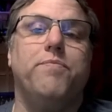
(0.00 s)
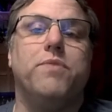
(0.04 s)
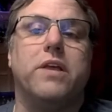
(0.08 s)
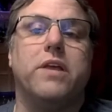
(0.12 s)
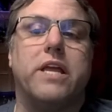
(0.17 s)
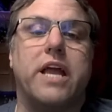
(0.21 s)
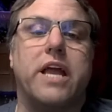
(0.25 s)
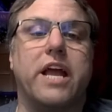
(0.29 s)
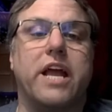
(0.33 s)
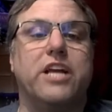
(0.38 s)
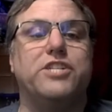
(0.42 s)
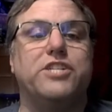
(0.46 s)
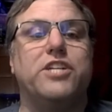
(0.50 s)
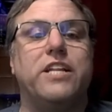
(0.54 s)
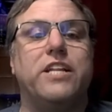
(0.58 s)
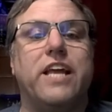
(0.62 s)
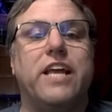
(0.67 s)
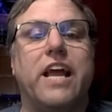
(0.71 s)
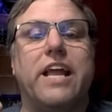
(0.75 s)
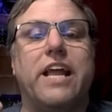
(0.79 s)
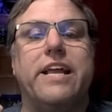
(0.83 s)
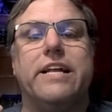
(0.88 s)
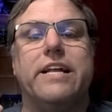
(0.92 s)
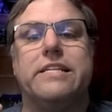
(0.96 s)
Occasionally,
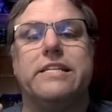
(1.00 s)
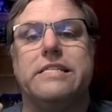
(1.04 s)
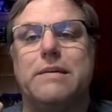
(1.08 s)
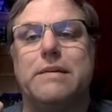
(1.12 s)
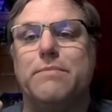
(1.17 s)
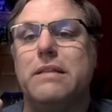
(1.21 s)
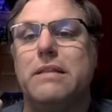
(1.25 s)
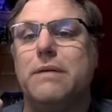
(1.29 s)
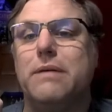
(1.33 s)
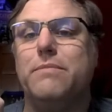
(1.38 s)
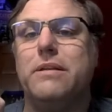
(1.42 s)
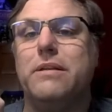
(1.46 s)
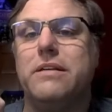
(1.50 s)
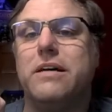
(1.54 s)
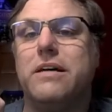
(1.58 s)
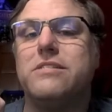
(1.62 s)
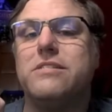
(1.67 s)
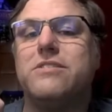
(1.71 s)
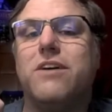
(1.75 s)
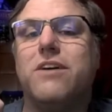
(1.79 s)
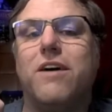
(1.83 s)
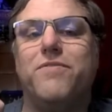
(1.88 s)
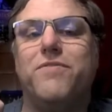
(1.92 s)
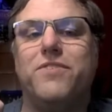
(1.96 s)
I can get some of them to
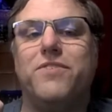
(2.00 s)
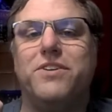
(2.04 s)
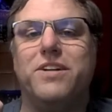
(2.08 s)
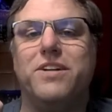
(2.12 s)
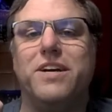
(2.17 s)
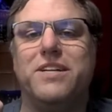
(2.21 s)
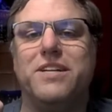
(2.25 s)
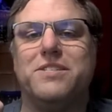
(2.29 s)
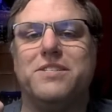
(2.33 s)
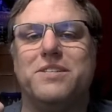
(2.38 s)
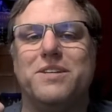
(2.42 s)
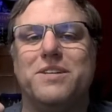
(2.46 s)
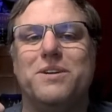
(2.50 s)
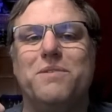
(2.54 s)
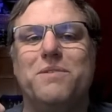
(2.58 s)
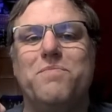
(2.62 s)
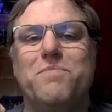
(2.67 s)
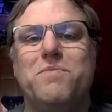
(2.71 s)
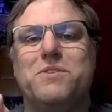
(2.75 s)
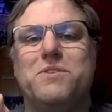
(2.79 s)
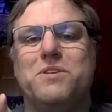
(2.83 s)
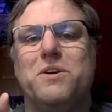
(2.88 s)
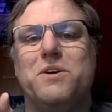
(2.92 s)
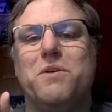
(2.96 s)
dust off their dice, though.
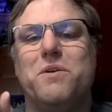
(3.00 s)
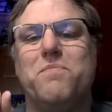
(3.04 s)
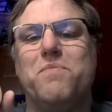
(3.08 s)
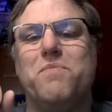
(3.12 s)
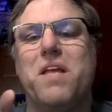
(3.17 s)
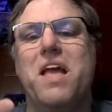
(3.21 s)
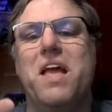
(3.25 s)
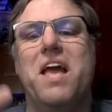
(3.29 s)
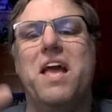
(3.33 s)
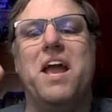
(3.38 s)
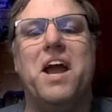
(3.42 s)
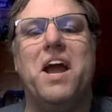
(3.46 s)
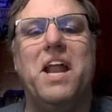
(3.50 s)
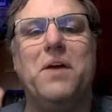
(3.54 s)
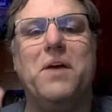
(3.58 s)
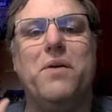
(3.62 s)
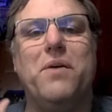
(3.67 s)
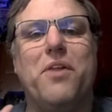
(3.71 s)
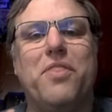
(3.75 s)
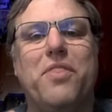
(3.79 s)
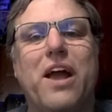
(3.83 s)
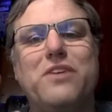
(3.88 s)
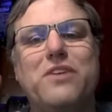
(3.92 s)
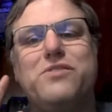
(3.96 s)
So,
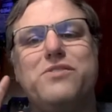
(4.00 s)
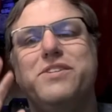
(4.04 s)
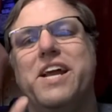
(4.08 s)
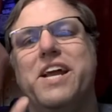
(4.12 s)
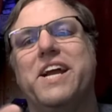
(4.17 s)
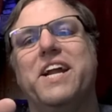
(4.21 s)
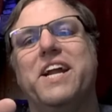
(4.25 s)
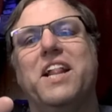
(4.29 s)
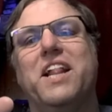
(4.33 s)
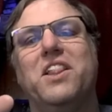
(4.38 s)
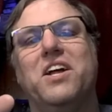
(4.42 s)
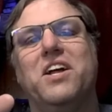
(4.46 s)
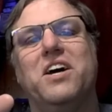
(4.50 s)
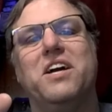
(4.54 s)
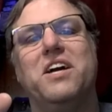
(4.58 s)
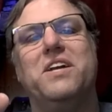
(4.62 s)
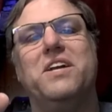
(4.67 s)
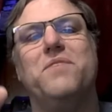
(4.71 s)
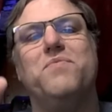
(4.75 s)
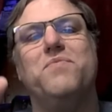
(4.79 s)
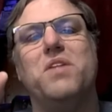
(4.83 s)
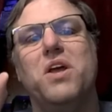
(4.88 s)
anyway, thanks for taking a look.